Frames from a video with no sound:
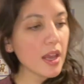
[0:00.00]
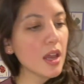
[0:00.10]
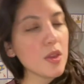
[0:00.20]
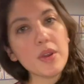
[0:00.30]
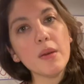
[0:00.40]

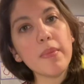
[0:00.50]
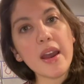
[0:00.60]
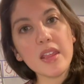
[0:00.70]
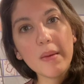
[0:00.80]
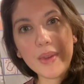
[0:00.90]
You can buy
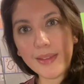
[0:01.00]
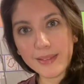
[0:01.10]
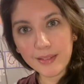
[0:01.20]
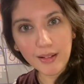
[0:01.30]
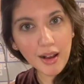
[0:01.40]
them in
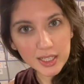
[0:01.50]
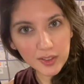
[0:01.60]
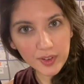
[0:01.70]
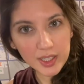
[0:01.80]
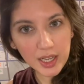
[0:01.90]
all
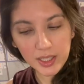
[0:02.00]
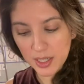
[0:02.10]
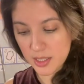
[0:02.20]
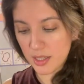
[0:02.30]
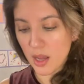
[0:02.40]
different
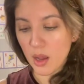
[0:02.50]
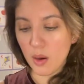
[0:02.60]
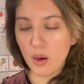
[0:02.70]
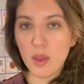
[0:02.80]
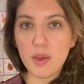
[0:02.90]
colors,
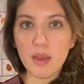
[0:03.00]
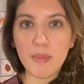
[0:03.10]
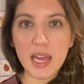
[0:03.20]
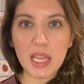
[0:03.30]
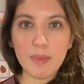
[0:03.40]
or you can
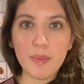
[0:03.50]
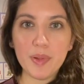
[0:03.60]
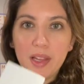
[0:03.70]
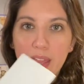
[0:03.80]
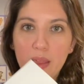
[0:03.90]
buy them in
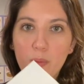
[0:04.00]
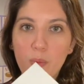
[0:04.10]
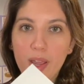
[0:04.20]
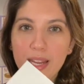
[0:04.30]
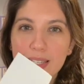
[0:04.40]
plain
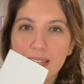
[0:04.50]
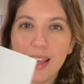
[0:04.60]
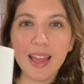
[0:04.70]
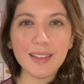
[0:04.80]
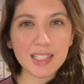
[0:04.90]
white, and
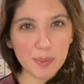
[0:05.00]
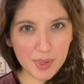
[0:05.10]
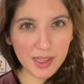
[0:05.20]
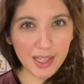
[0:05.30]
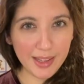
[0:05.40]
I
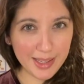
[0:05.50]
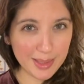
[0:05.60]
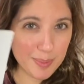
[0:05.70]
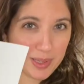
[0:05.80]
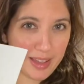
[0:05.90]
typically like the
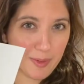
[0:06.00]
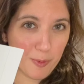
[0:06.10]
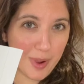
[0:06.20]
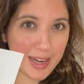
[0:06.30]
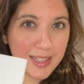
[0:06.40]
plain
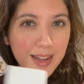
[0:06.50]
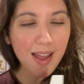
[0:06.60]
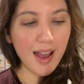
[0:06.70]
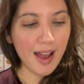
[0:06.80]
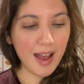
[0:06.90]
white.
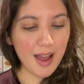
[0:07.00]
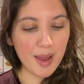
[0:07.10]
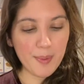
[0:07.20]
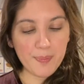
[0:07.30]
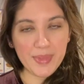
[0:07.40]

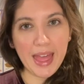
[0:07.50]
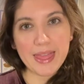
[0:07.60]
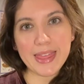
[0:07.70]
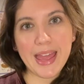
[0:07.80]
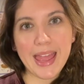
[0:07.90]
And
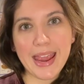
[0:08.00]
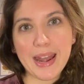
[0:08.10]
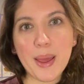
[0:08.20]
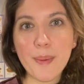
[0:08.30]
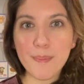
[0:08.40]
then
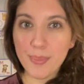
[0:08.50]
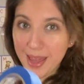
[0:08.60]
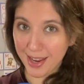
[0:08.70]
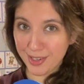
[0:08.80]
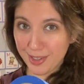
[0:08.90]

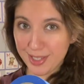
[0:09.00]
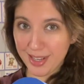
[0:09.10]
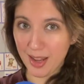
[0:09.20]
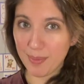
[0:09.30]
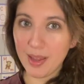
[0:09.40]
painter's
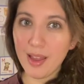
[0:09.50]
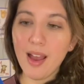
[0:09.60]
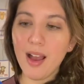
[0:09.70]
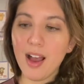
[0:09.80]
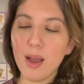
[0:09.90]
tape.
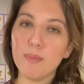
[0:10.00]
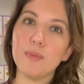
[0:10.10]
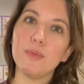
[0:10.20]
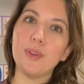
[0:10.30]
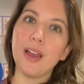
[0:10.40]

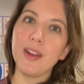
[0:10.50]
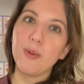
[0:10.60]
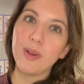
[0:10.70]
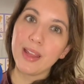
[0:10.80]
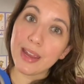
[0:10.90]
I don't
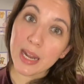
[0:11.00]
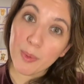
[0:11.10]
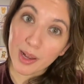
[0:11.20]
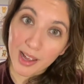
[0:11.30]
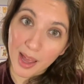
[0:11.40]
want
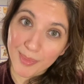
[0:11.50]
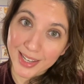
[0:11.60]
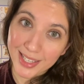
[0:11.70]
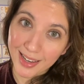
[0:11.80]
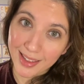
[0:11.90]
anyone
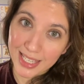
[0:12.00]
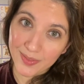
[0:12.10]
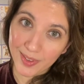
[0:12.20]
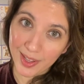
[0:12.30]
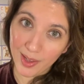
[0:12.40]
commenting on this
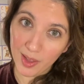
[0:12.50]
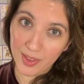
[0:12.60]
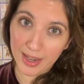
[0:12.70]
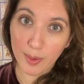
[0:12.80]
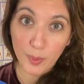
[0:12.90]
video
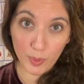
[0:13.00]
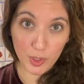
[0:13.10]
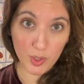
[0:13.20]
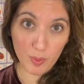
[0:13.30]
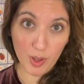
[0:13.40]
that I
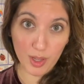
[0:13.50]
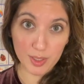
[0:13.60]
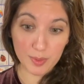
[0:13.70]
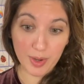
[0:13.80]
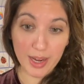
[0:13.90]
ruined your
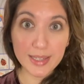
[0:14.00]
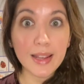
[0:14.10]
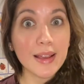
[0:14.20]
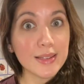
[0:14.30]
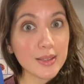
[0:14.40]
walls, right?
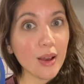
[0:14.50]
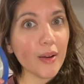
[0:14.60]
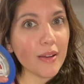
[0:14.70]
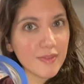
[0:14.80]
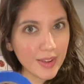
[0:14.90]
So
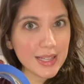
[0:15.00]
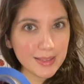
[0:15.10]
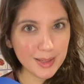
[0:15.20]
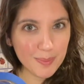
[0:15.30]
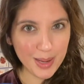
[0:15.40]
invest
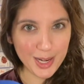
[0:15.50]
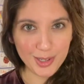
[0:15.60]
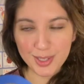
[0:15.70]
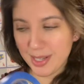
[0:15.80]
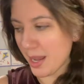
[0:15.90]
in the
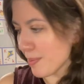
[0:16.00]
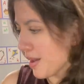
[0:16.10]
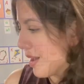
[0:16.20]
painter's tape.